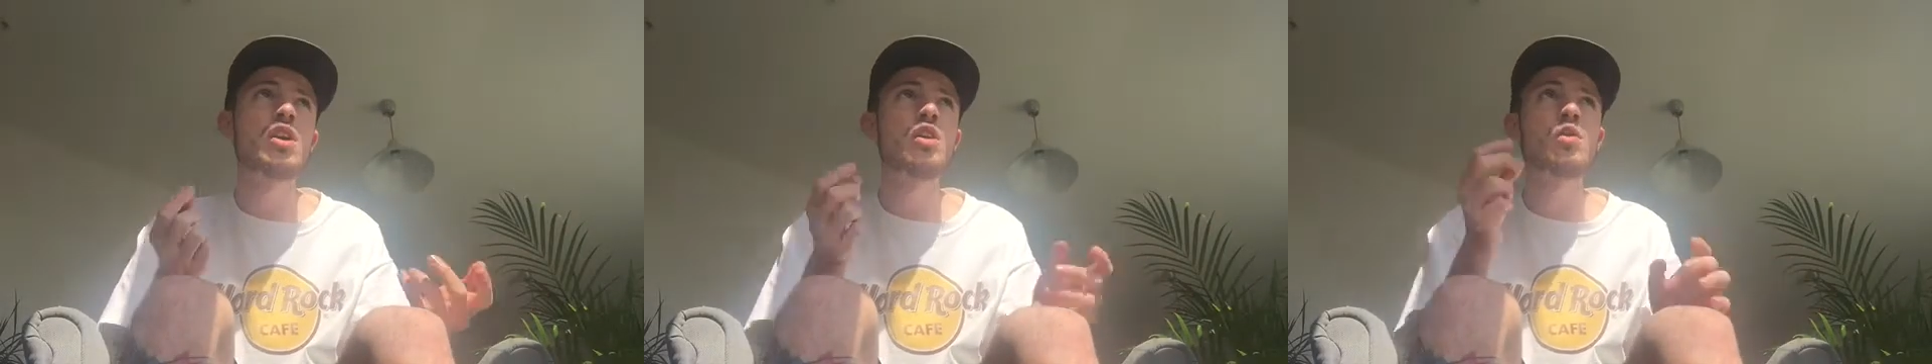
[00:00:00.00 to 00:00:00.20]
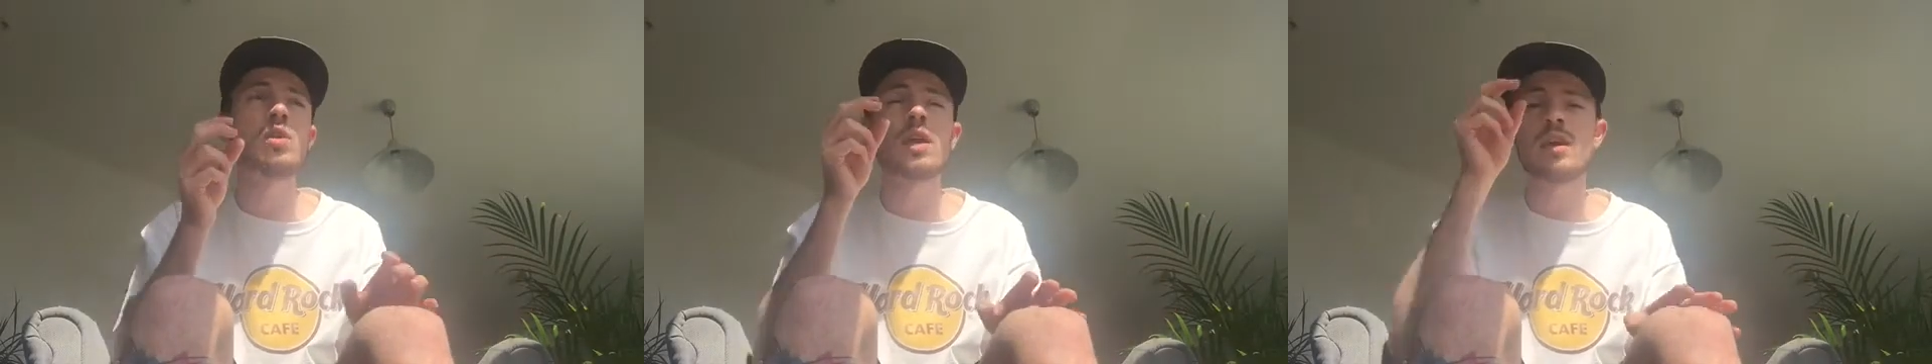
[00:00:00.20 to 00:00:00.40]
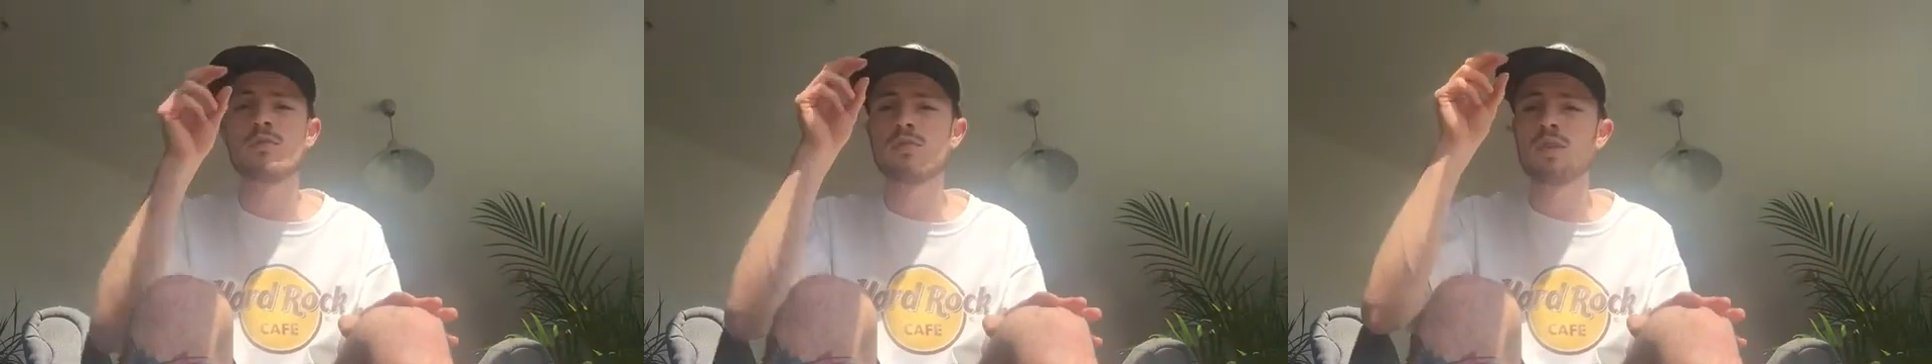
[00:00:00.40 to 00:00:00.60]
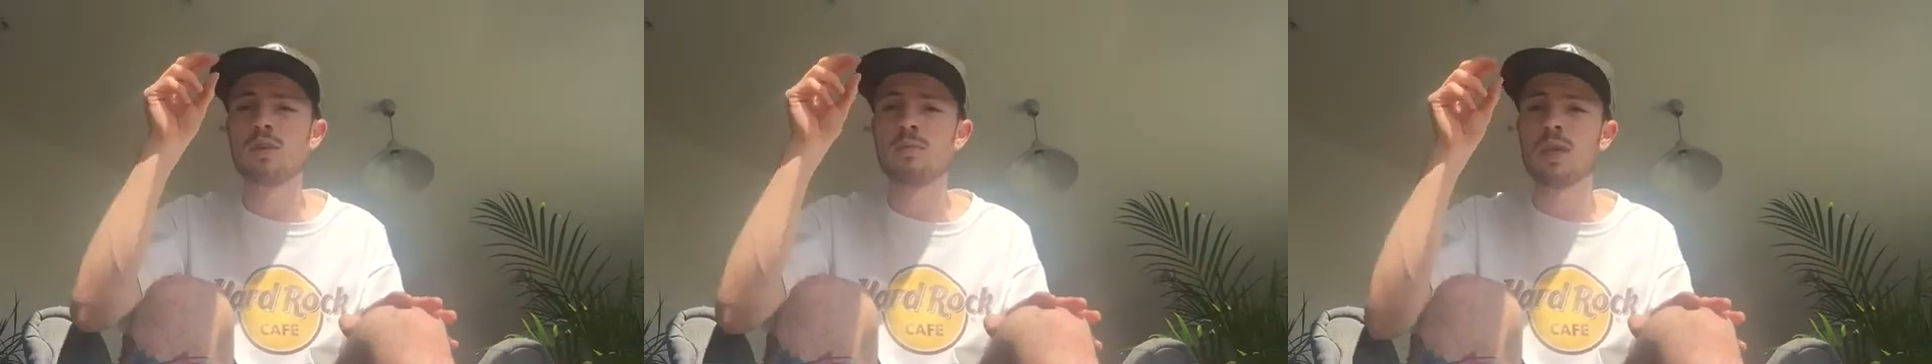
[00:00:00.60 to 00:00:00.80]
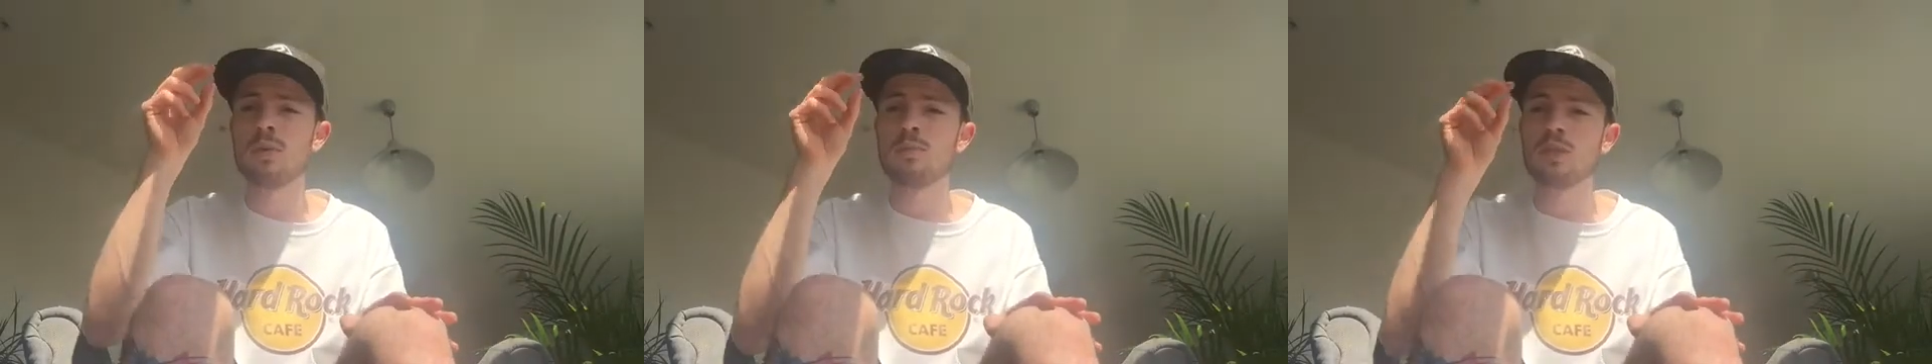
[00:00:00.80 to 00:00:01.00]
you could have
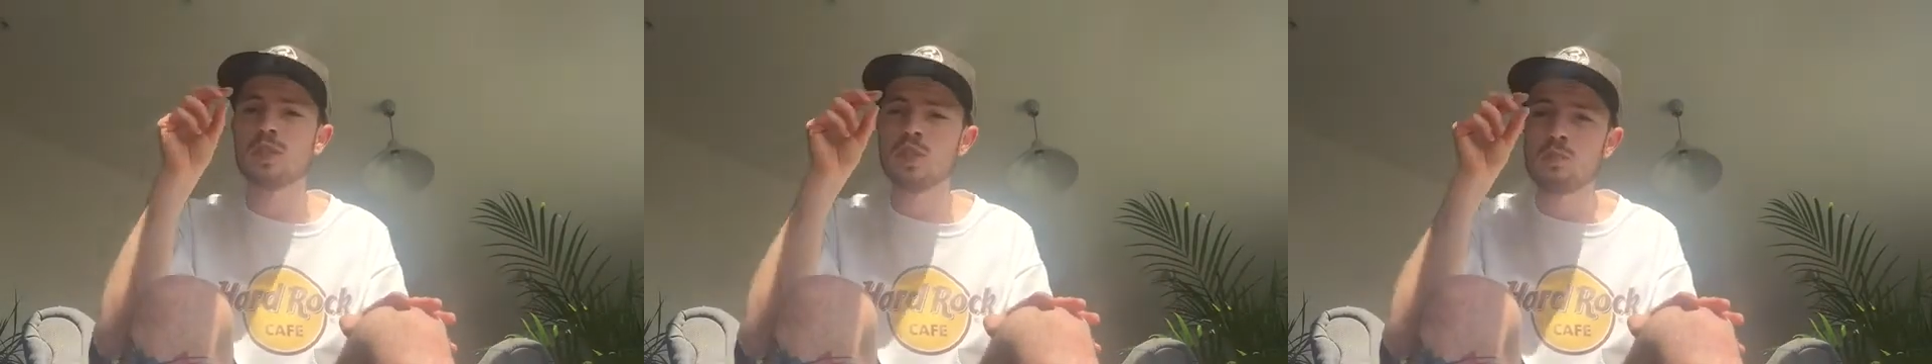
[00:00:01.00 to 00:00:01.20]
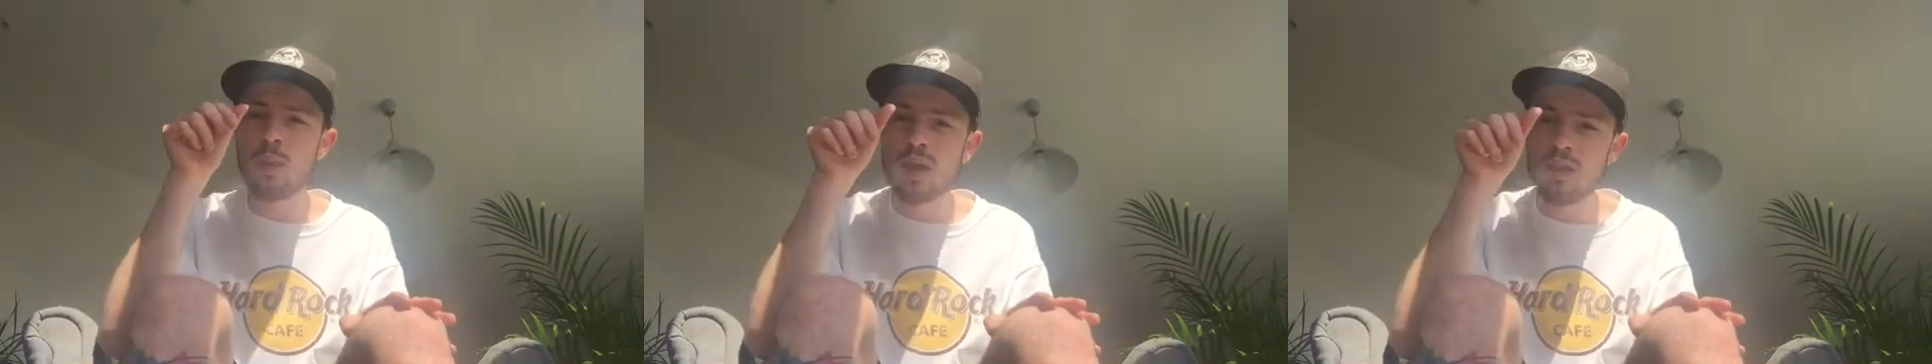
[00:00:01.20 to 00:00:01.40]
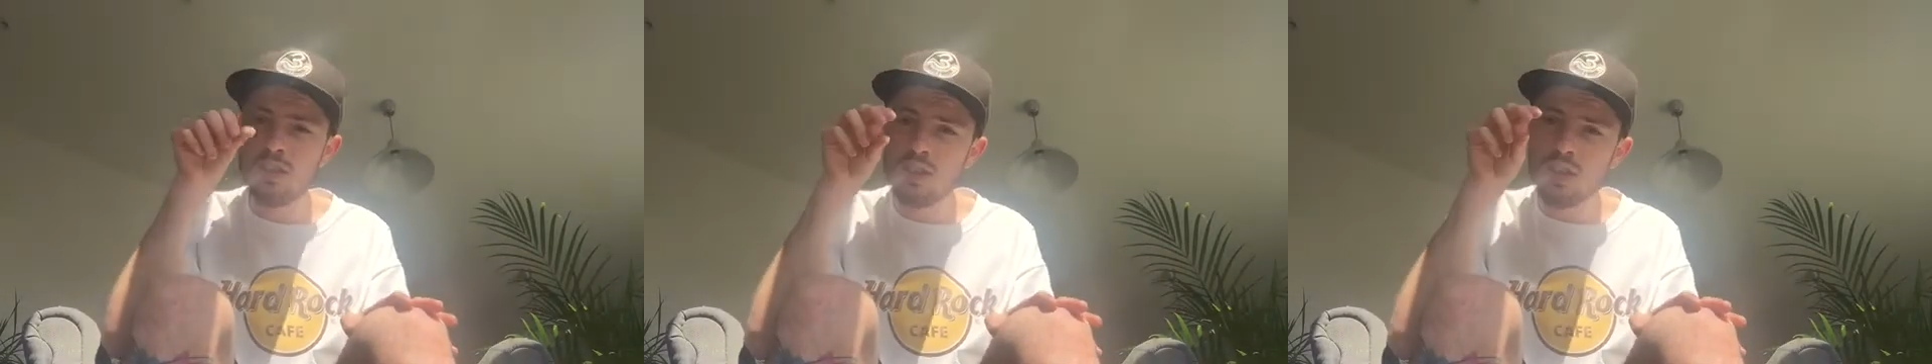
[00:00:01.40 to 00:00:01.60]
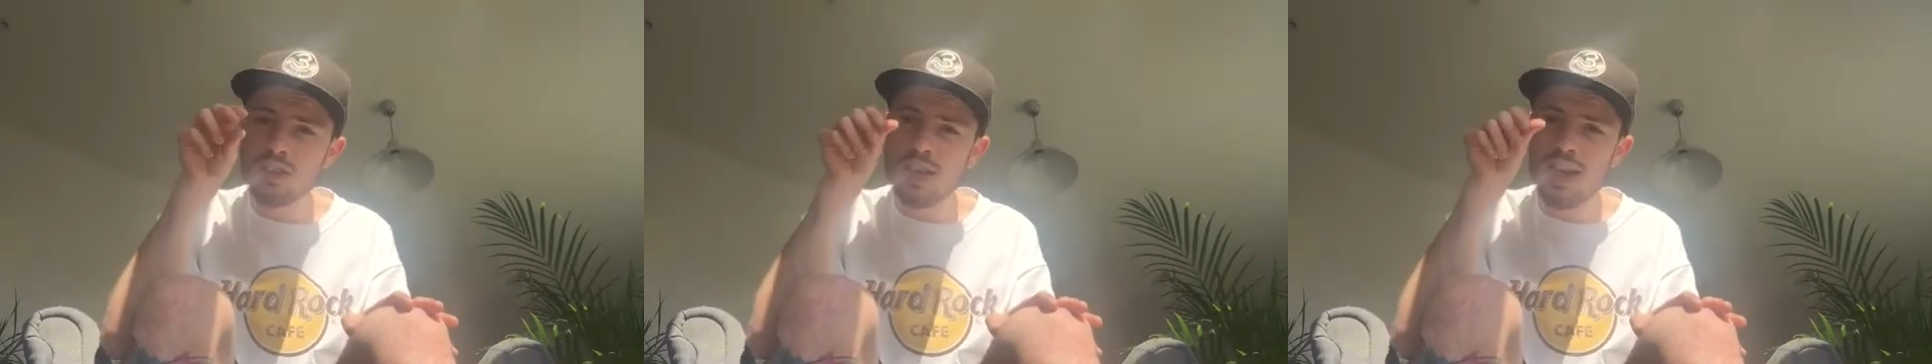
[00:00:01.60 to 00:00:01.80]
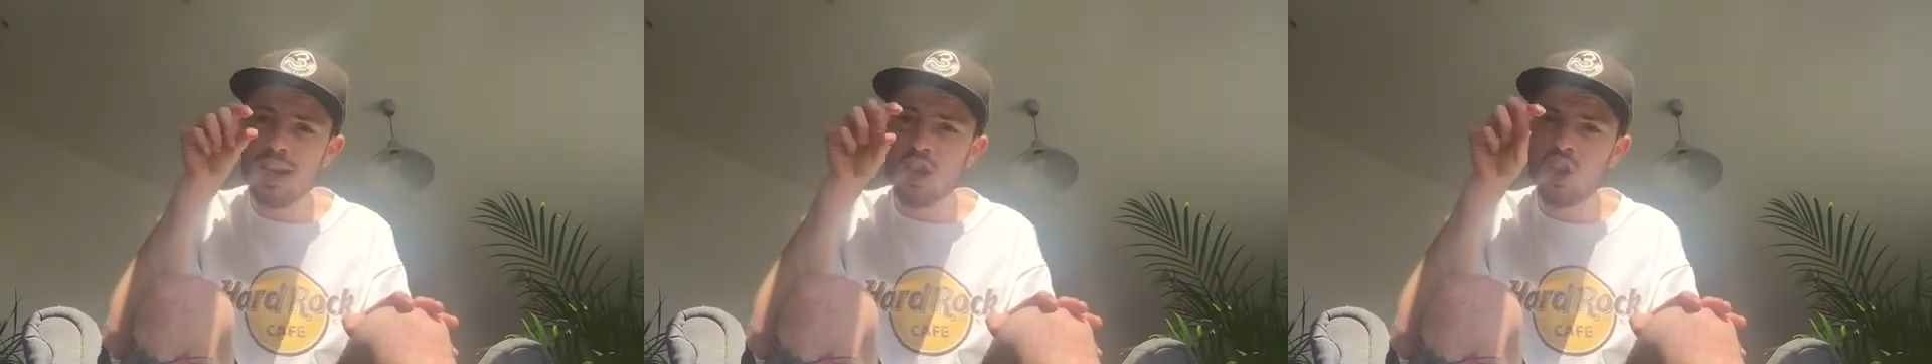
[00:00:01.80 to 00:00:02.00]
to maybe spin the
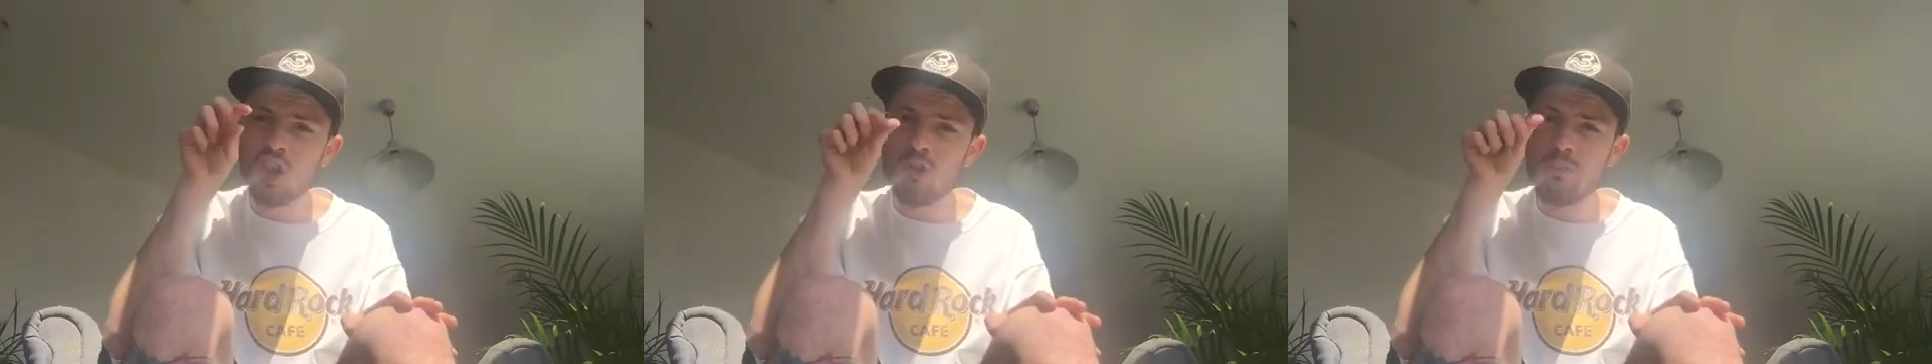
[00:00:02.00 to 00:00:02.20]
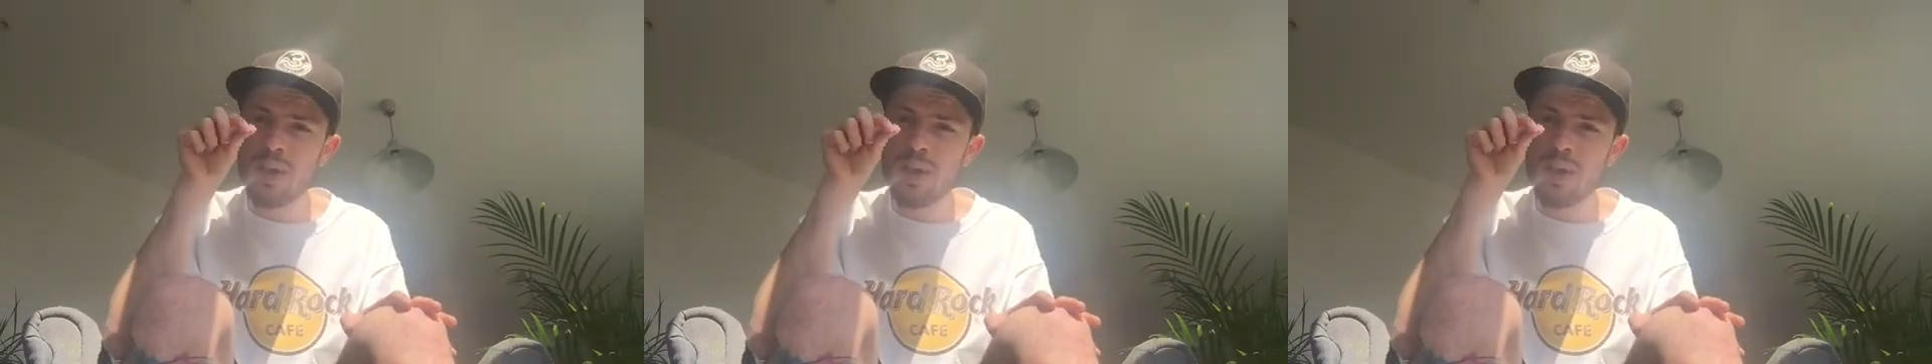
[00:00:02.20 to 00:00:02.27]
dial on the